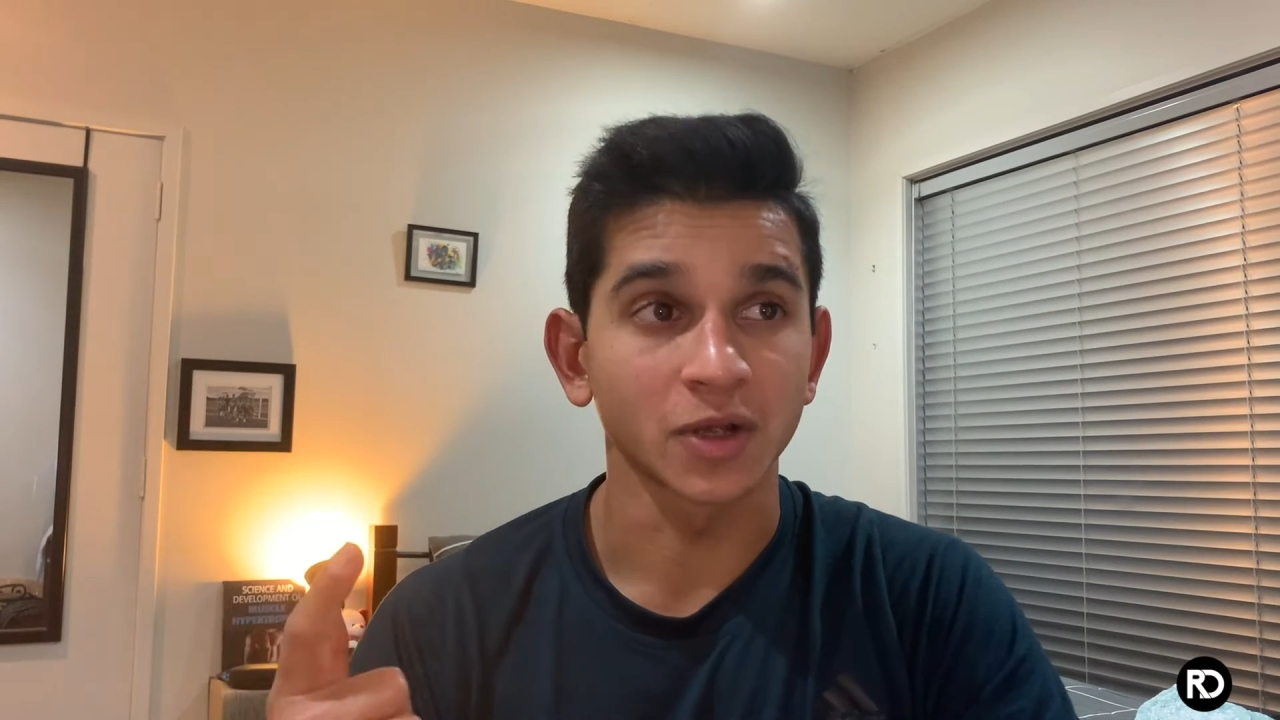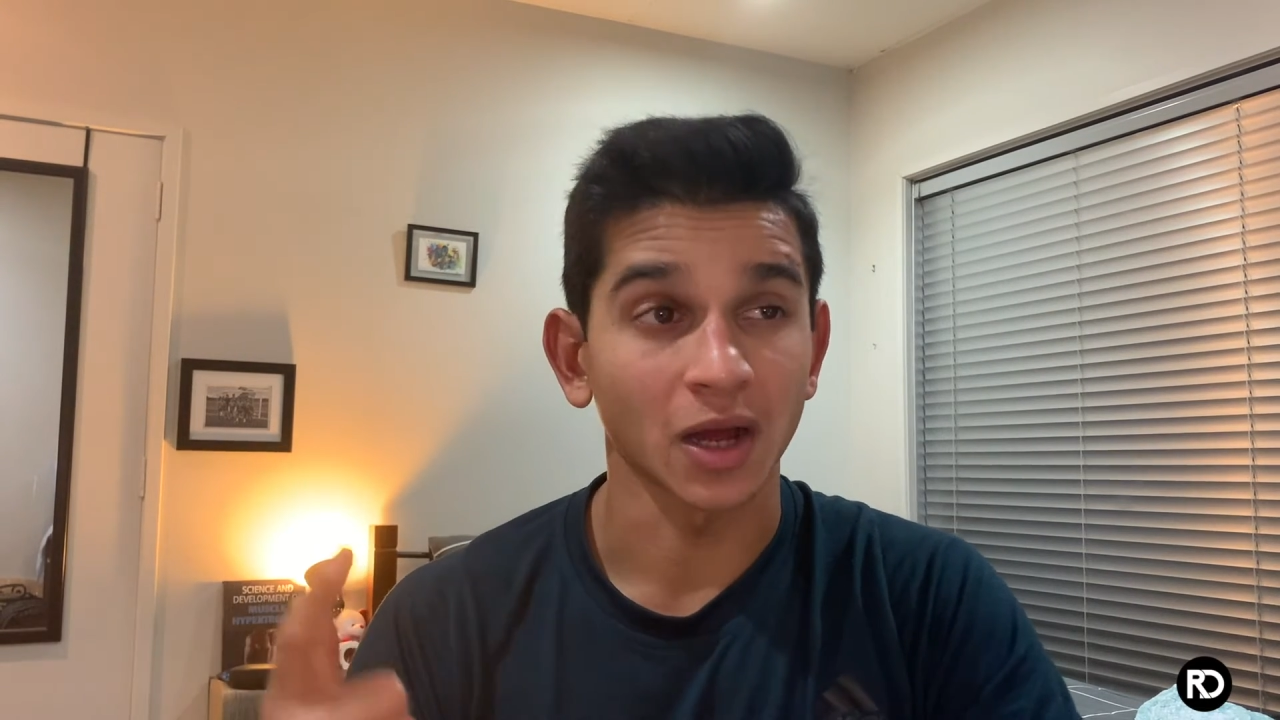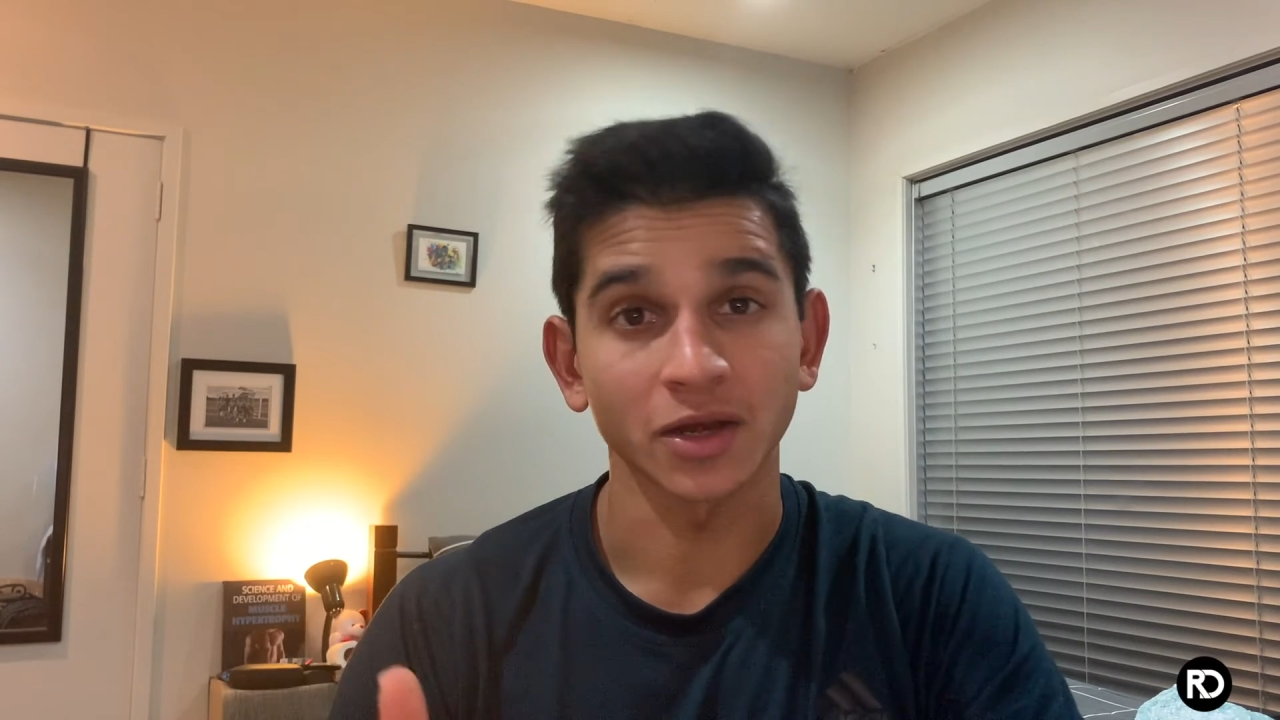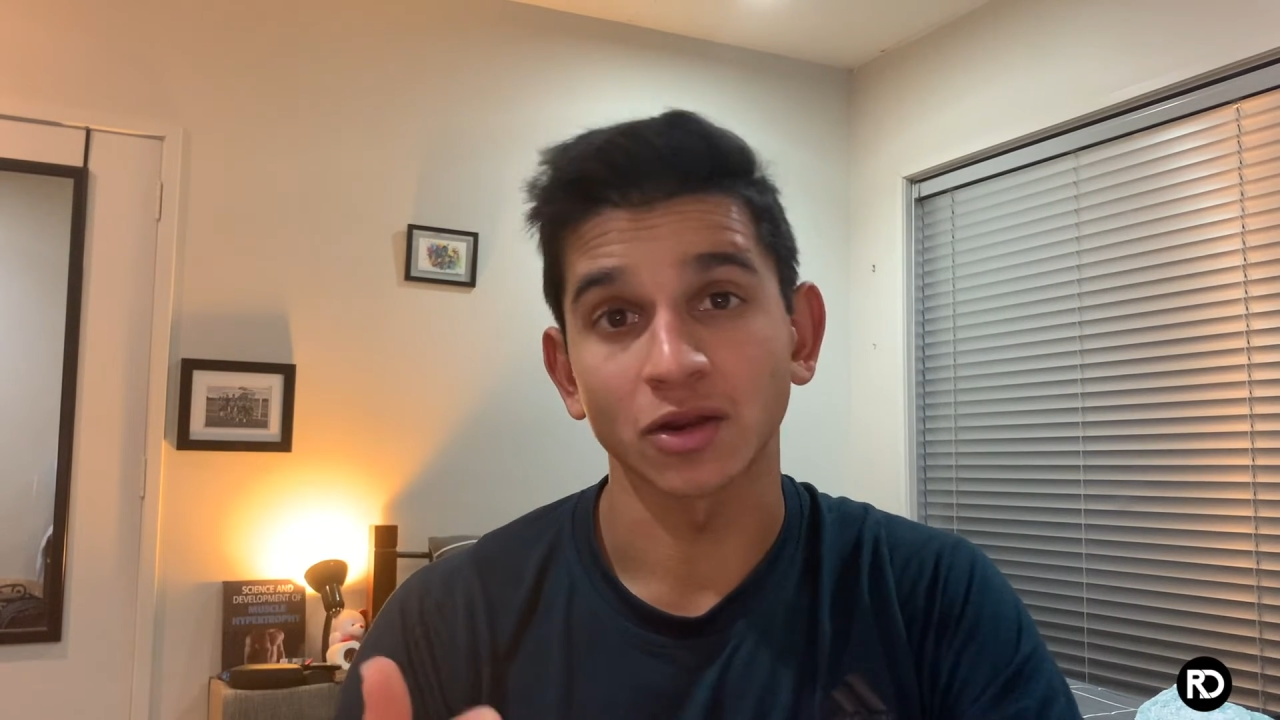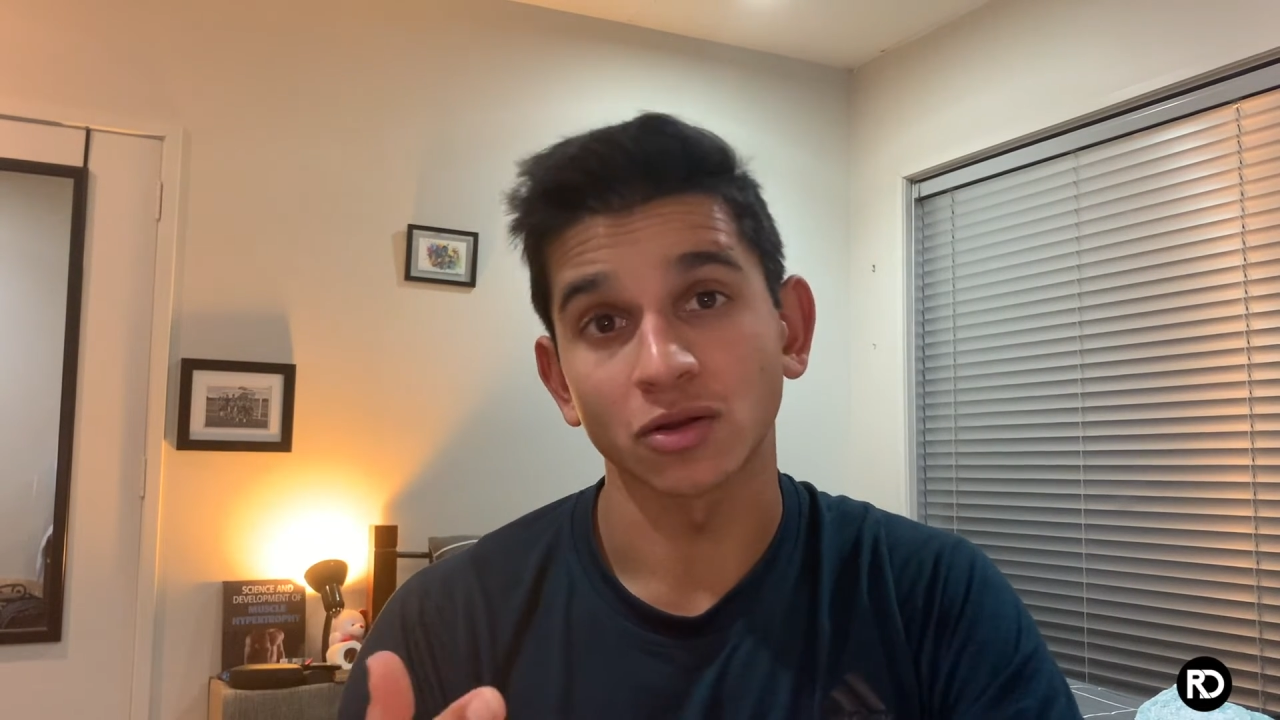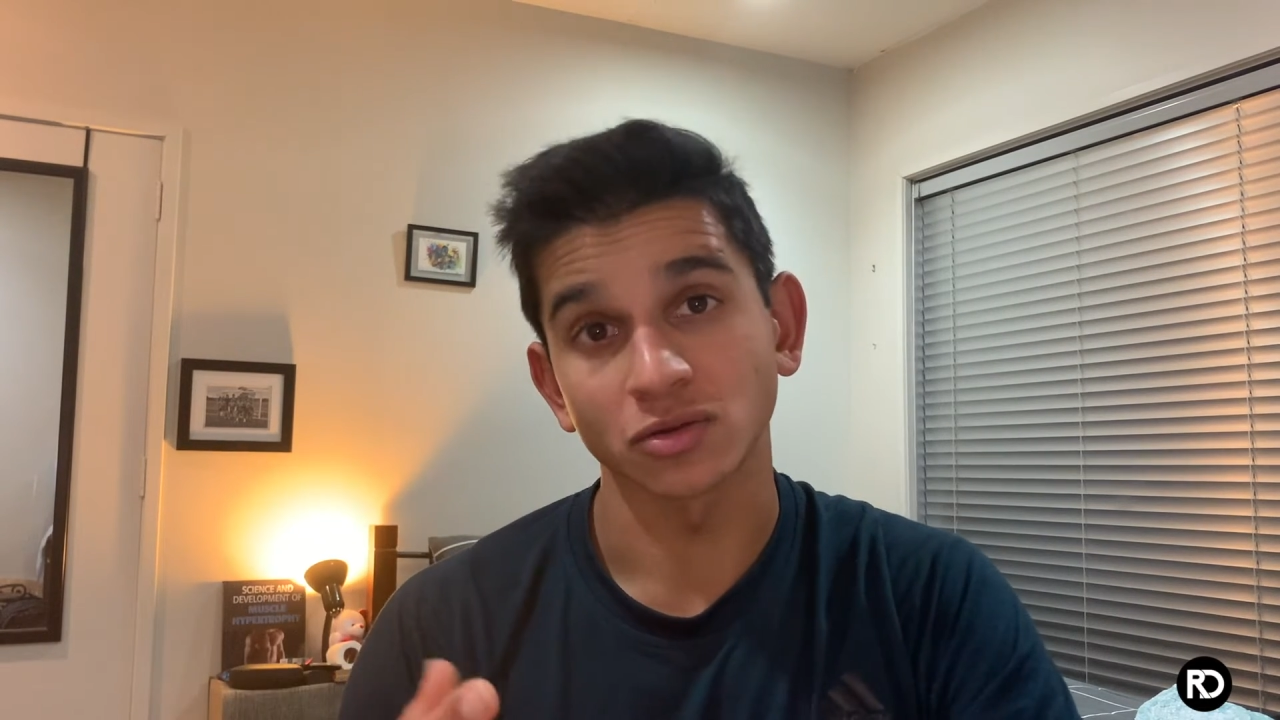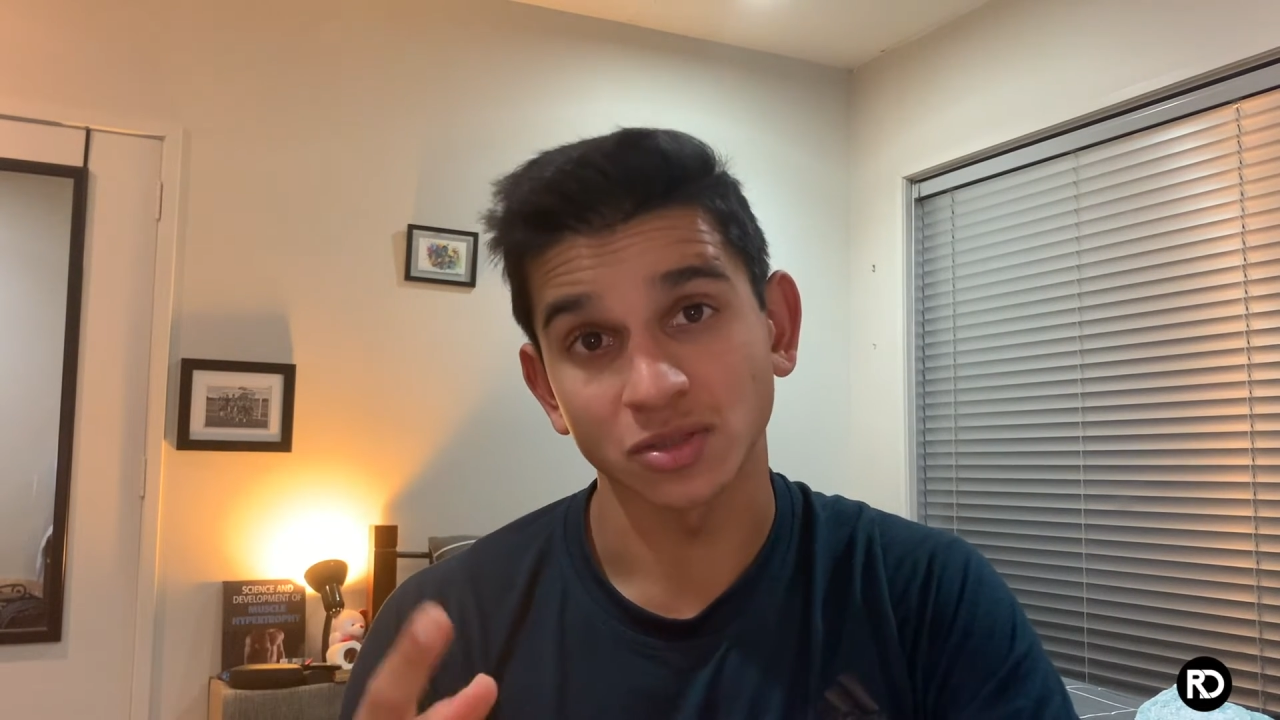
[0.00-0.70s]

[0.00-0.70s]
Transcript: continue to